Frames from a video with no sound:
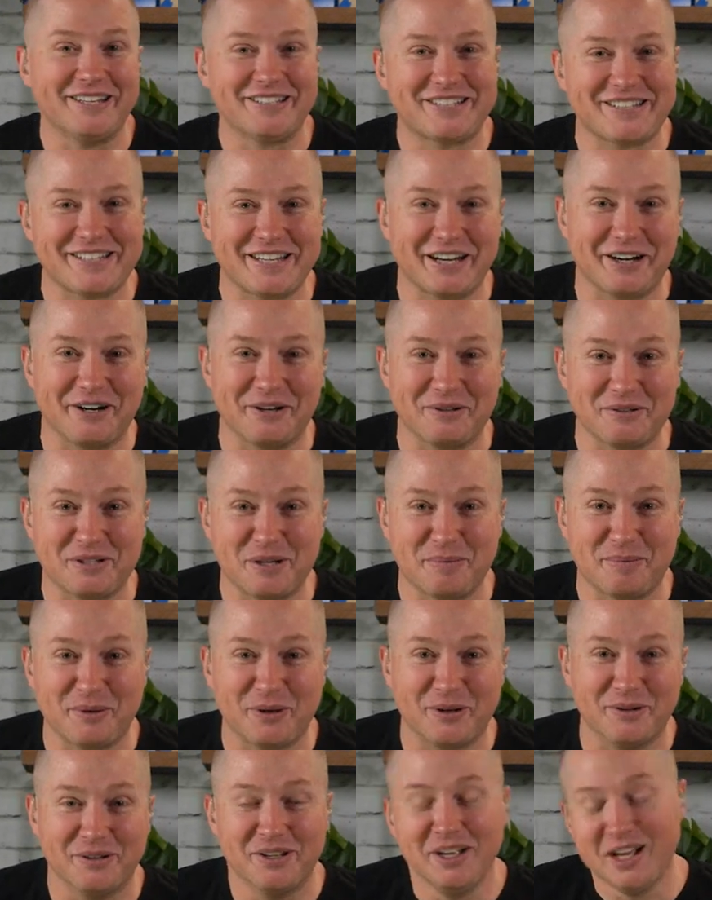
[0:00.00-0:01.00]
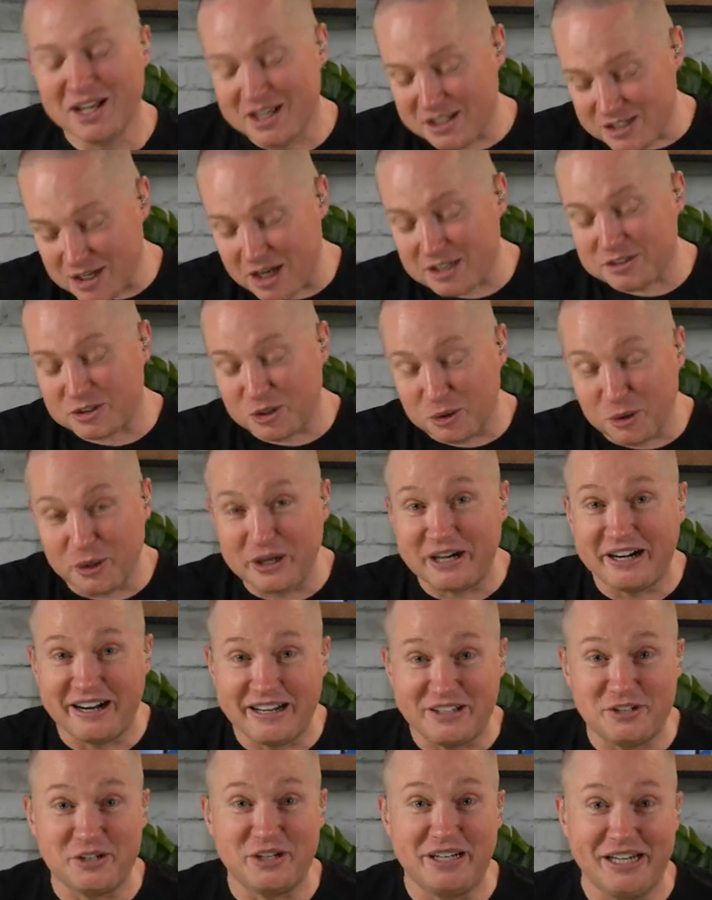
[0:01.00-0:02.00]
a stereotypical doctor,
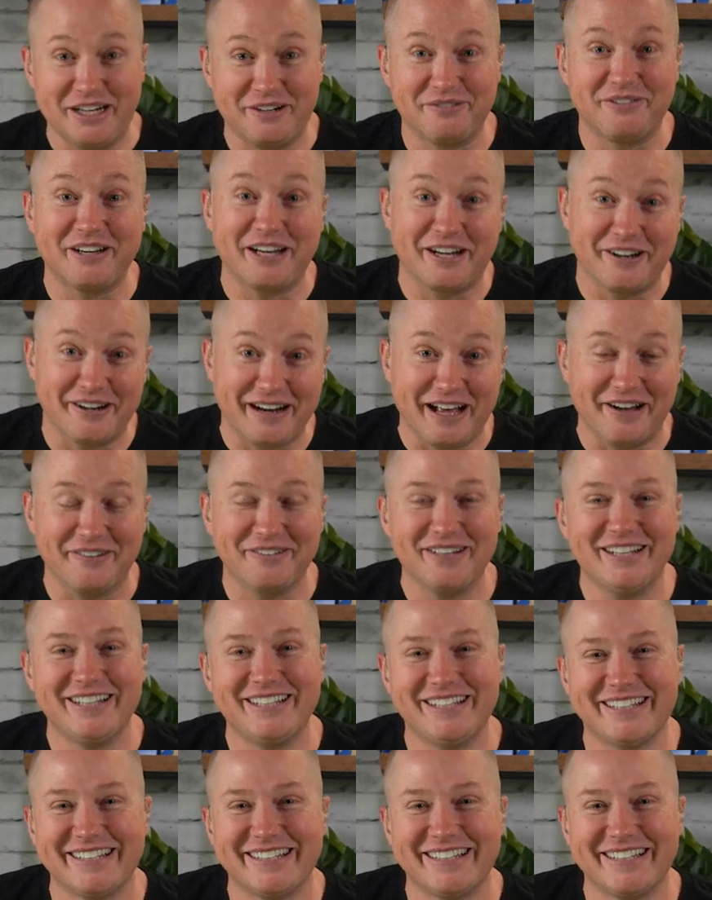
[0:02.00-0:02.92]
lawyer, engineer, figure it out.